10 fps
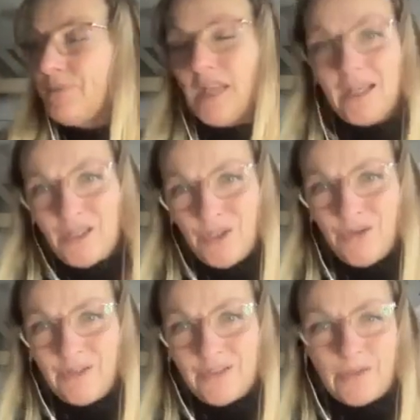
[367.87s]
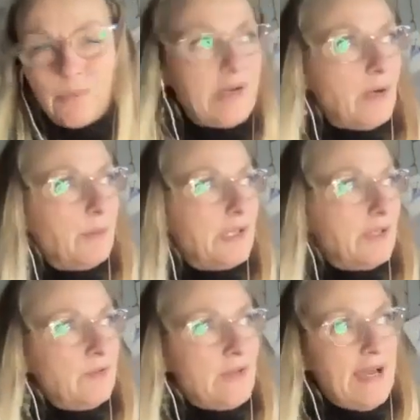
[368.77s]
get curious about,
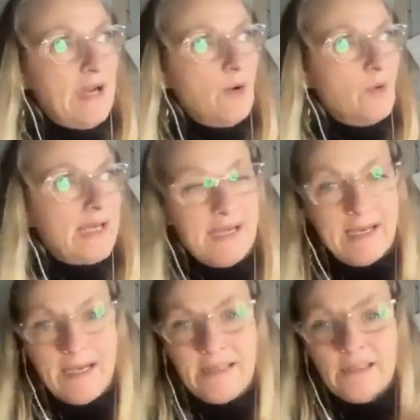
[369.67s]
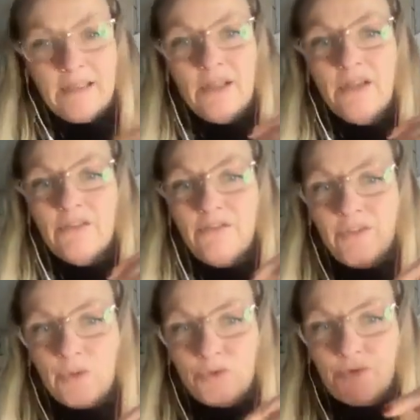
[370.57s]
because how can
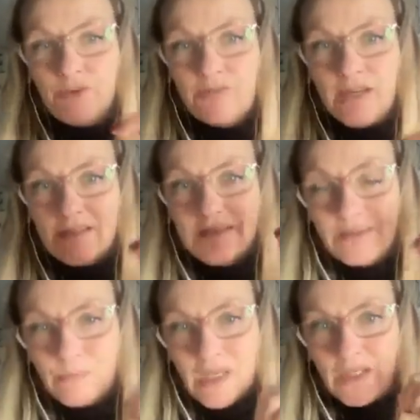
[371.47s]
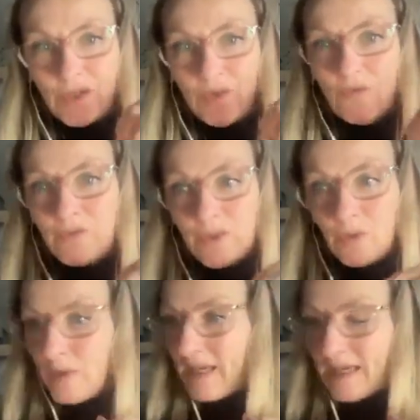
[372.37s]
future events make you
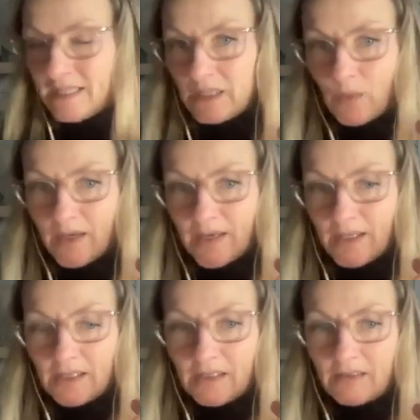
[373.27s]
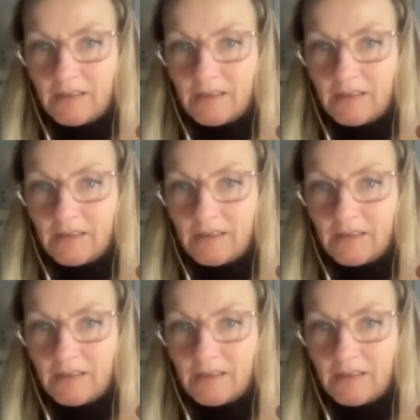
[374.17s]
feel anyway